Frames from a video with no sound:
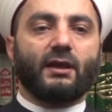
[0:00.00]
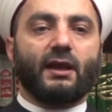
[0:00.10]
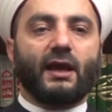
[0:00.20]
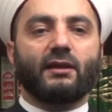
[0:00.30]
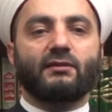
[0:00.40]

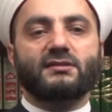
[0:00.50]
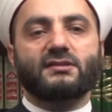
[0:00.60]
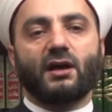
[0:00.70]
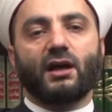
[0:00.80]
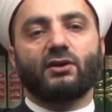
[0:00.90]
And the
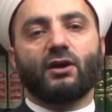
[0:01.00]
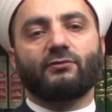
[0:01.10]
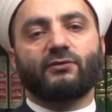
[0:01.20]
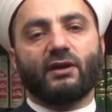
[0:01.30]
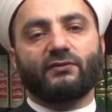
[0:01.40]
sign
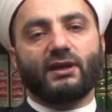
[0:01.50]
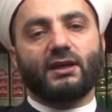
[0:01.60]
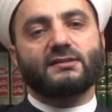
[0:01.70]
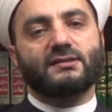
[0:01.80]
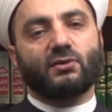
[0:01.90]
of loving
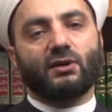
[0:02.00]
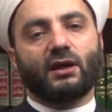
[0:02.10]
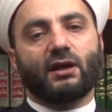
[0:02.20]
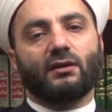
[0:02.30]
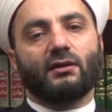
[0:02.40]
his
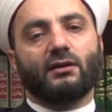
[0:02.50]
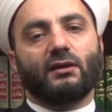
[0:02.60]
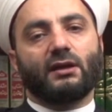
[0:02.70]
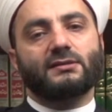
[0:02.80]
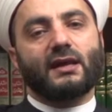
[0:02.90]
Sunnah
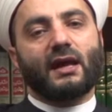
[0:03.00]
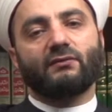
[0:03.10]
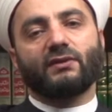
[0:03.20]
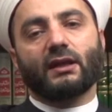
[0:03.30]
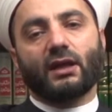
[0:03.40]
is
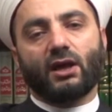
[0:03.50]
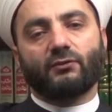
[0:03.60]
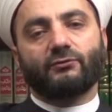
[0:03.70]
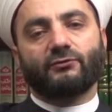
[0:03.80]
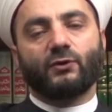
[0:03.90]
having
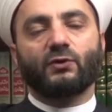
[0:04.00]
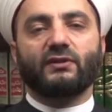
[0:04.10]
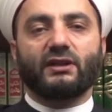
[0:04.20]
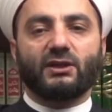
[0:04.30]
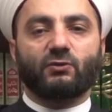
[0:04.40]
love for
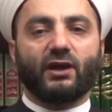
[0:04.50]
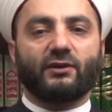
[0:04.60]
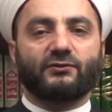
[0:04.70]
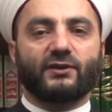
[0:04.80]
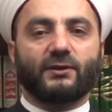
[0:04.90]
the
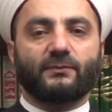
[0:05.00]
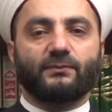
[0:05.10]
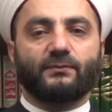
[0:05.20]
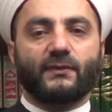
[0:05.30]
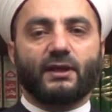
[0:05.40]
hereafter,
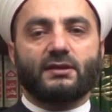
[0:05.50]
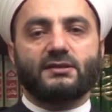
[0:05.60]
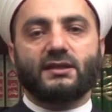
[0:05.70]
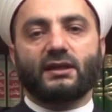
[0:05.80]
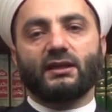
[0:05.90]

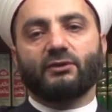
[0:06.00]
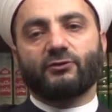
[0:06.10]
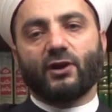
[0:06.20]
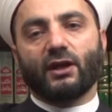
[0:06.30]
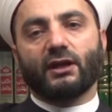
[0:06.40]

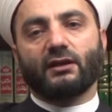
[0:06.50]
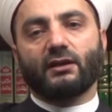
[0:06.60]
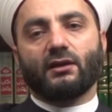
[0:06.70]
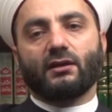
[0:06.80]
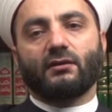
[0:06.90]
signifying
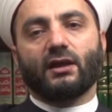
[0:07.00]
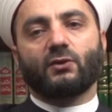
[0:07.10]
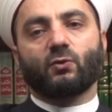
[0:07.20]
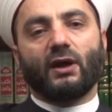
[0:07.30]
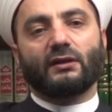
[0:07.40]

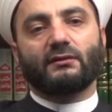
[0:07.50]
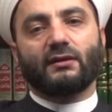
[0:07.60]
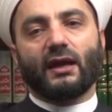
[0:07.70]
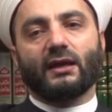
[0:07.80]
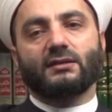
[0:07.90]
that one
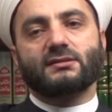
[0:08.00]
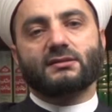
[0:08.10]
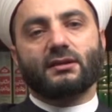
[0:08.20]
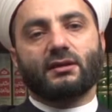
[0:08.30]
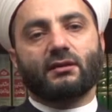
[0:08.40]
takes
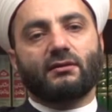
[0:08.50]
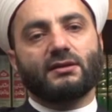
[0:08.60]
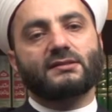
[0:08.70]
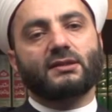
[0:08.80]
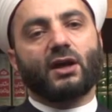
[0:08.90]

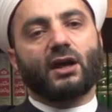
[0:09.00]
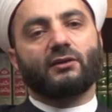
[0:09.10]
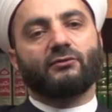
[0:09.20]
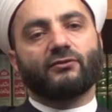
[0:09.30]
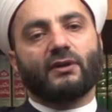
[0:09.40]
this
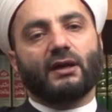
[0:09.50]
life